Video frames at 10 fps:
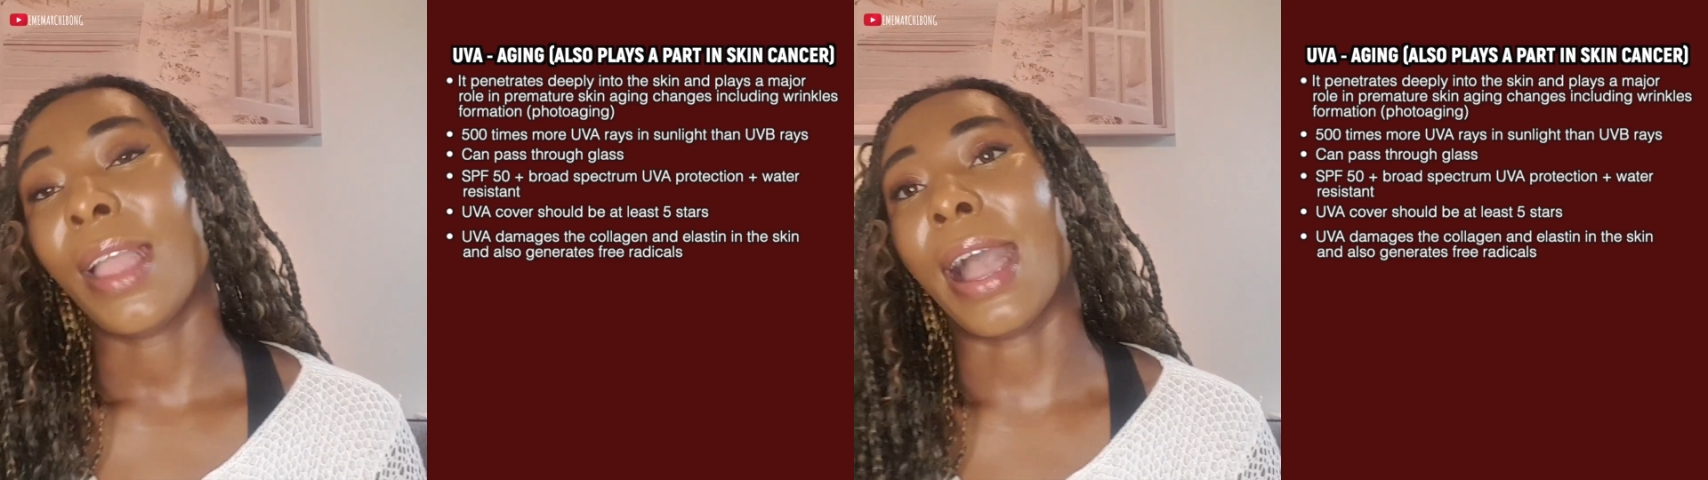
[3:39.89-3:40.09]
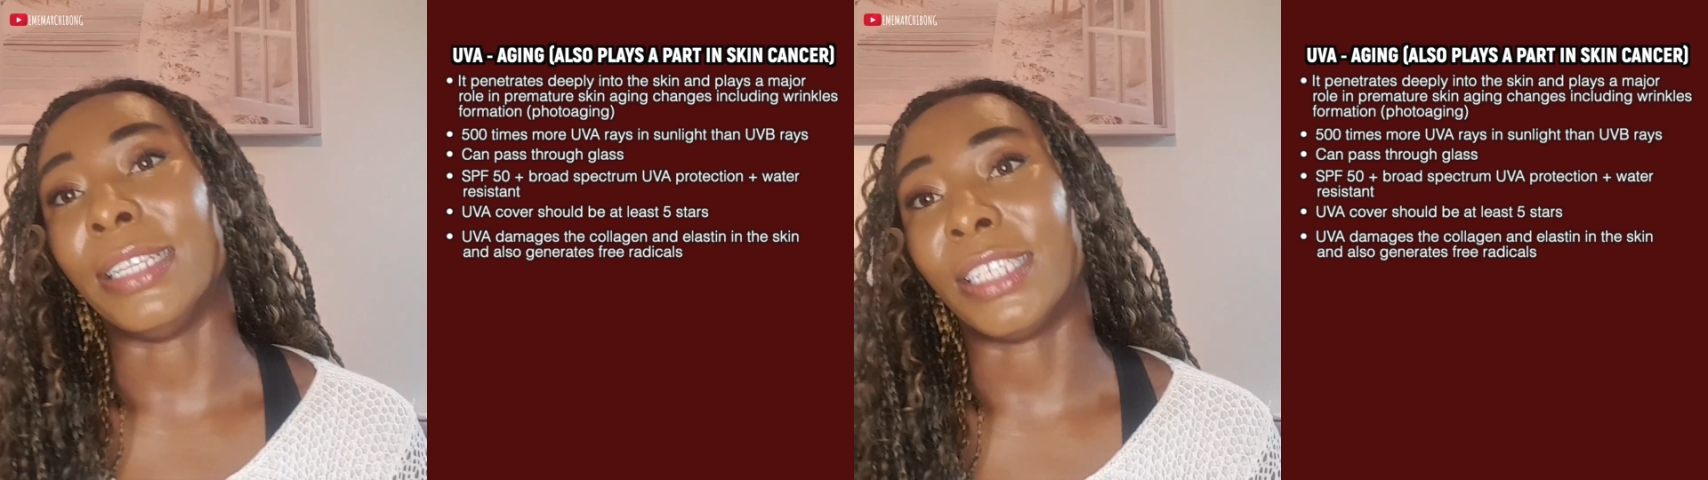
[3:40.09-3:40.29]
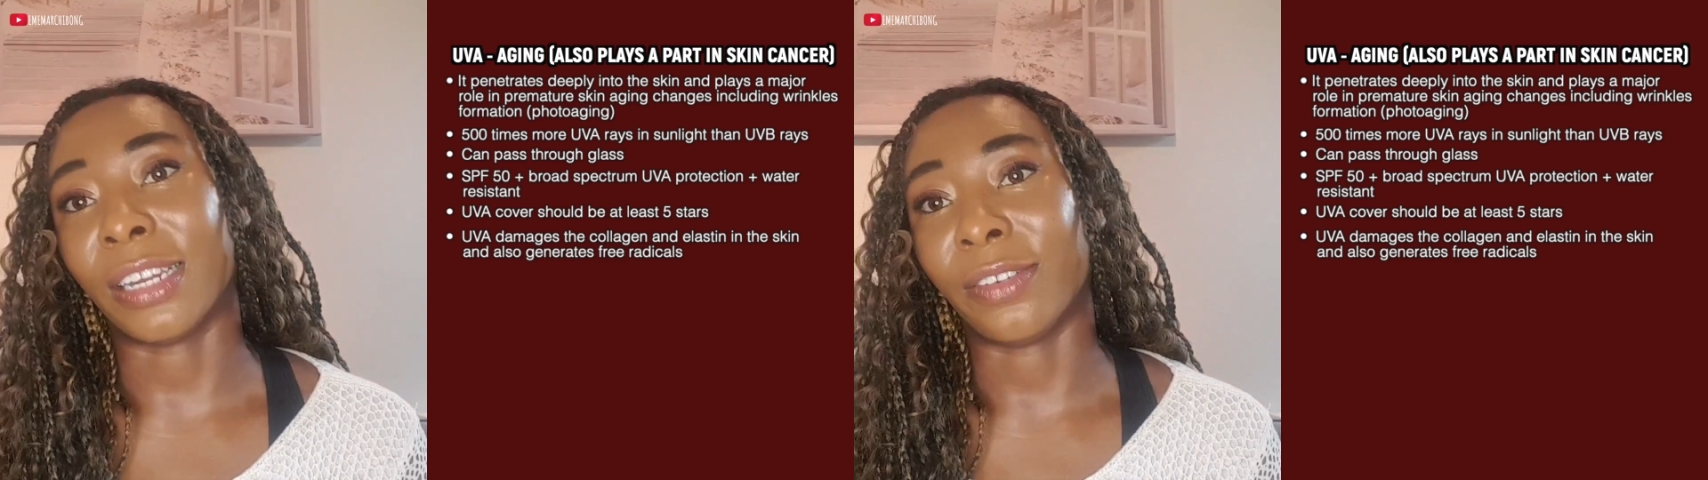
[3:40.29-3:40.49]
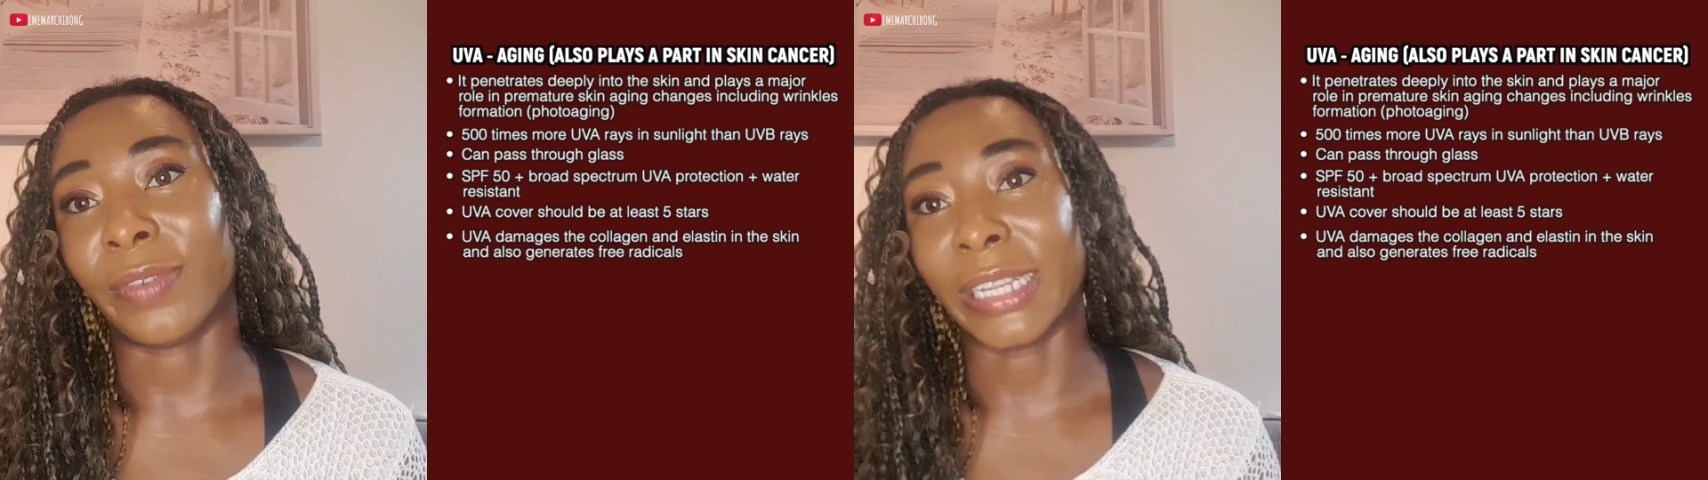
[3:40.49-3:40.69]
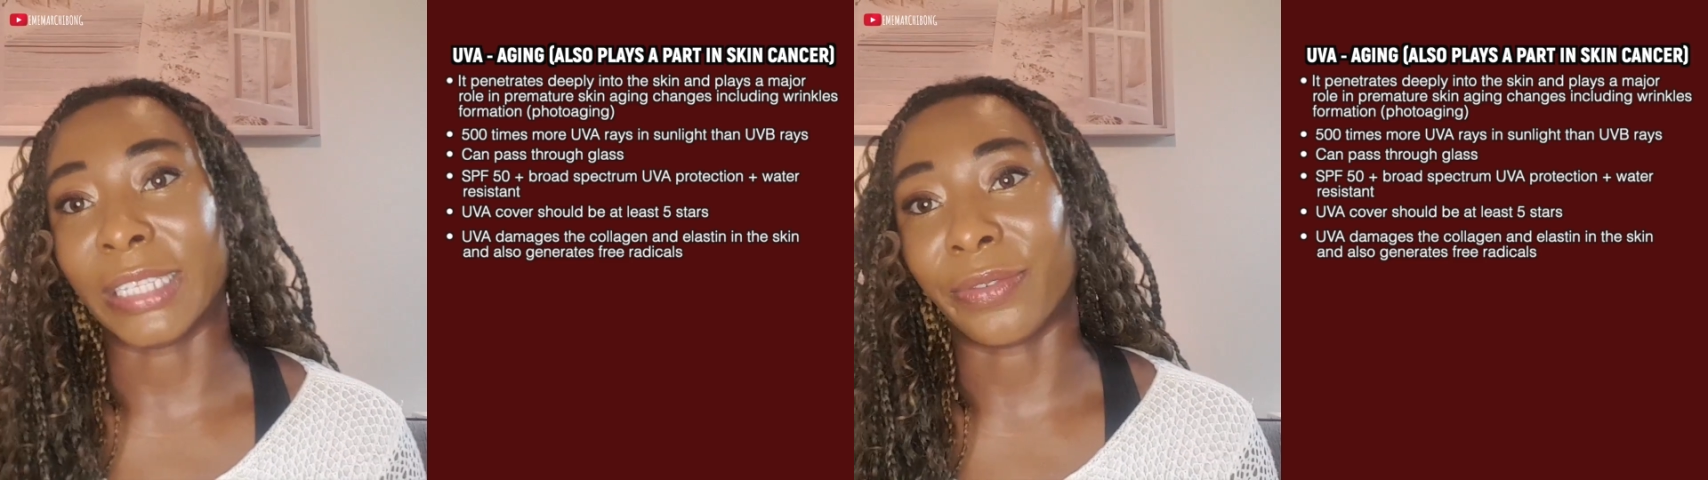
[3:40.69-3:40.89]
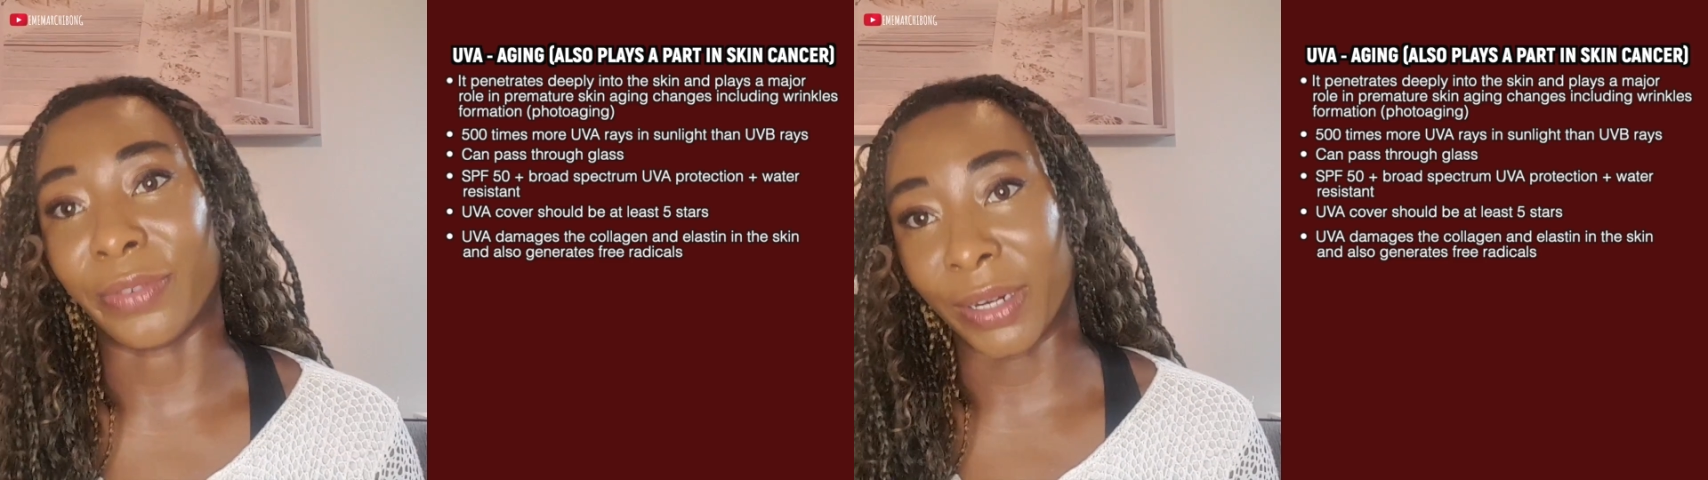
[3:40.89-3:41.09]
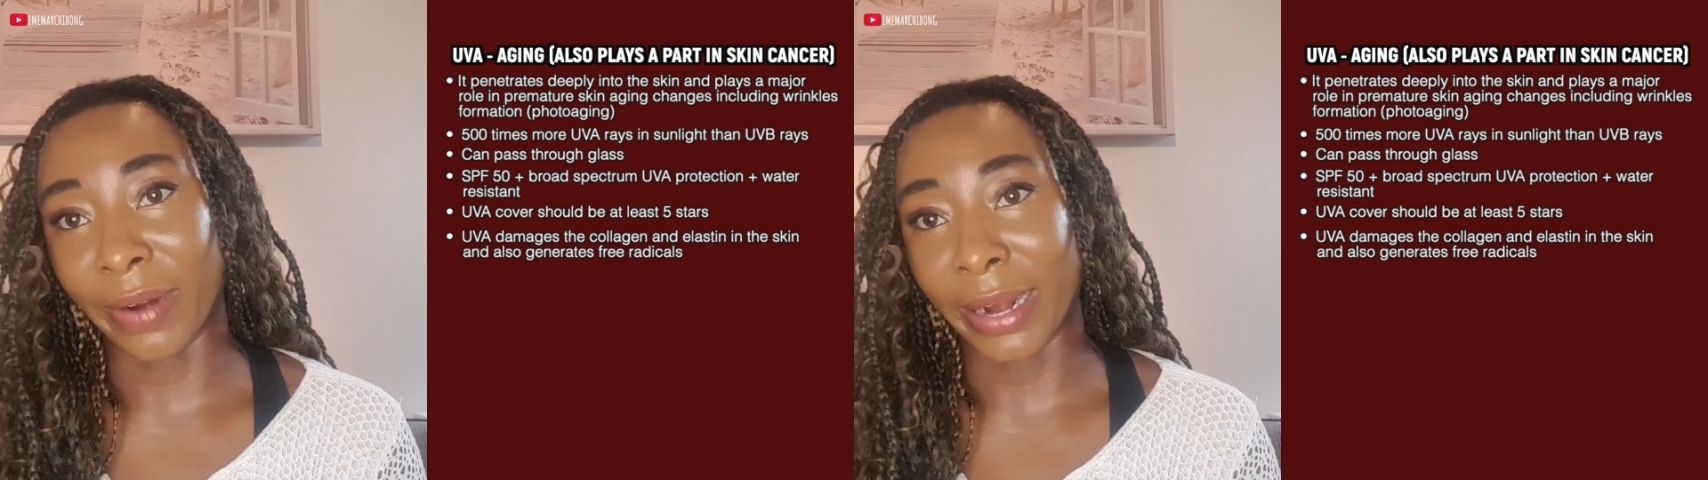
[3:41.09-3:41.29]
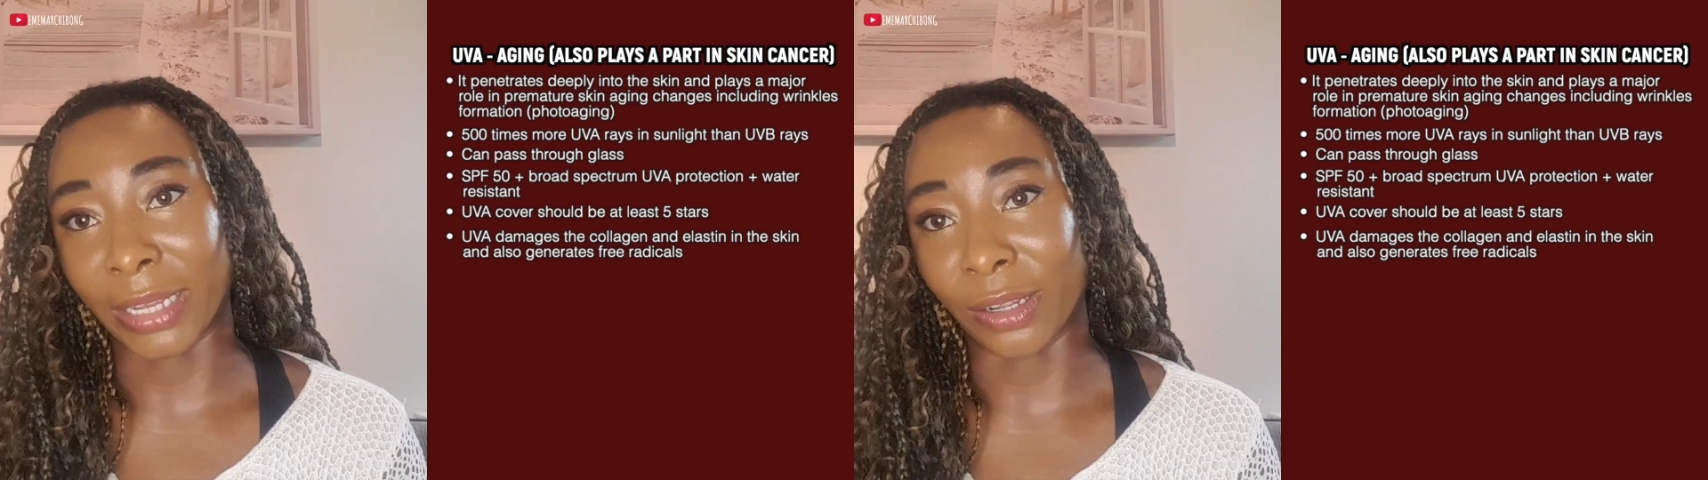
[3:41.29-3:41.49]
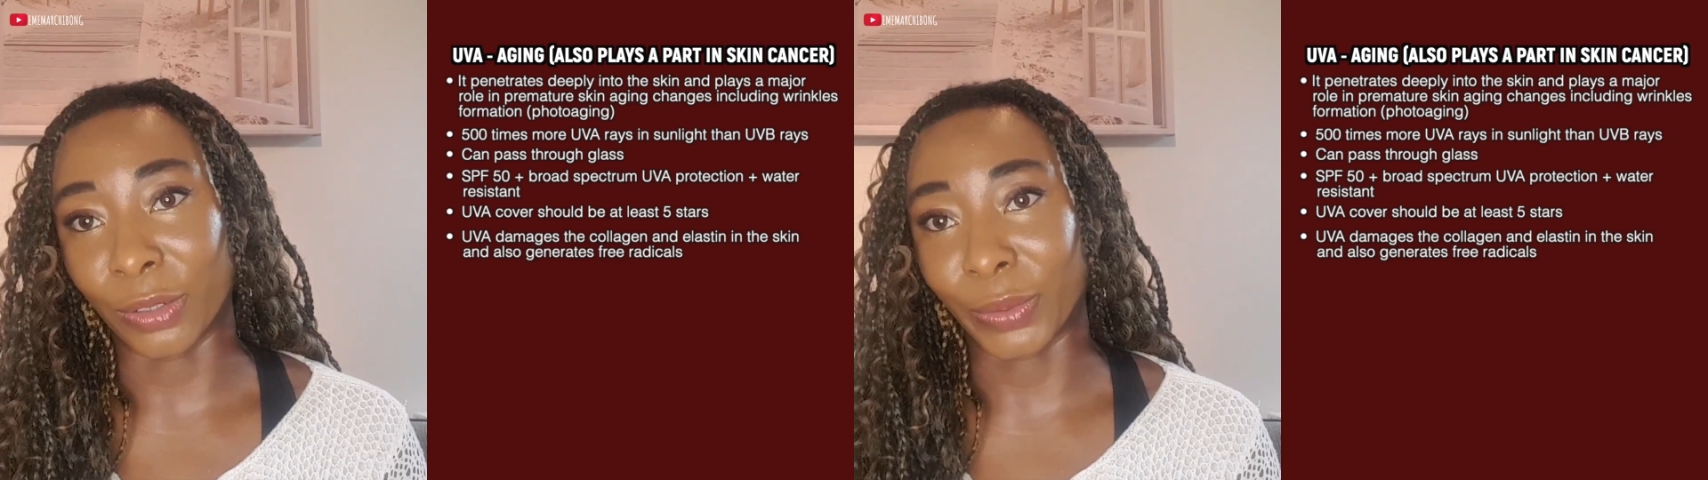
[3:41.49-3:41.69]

and generates free radicals,